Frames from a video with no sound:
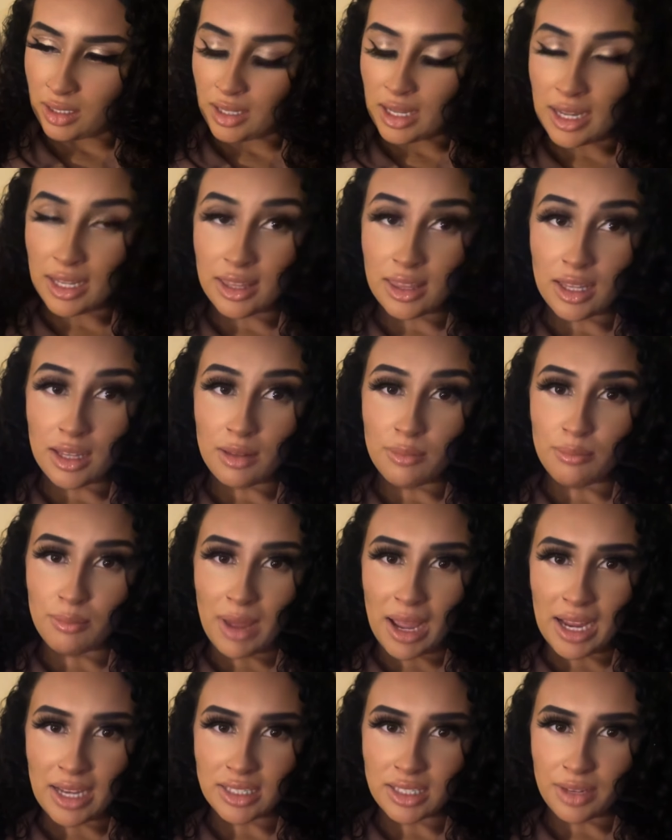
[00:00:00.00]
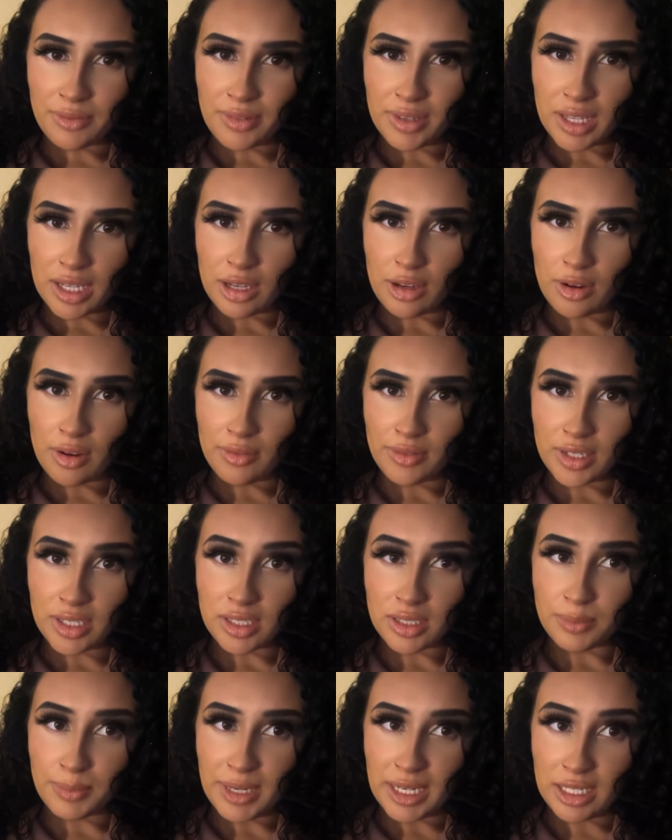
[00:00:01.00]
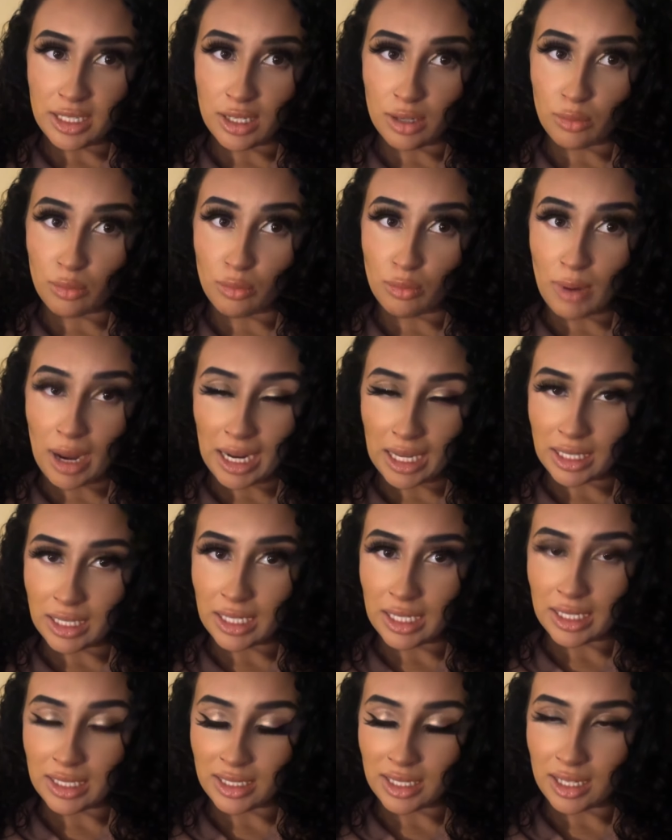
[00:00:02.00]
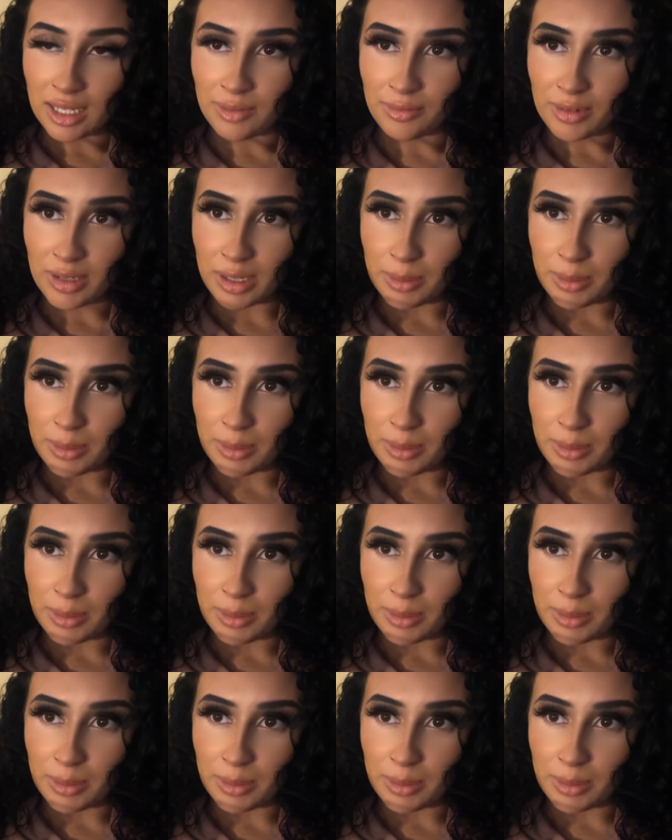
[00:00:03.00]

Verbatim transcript: like the mics, I feel like you have to speak directly into them for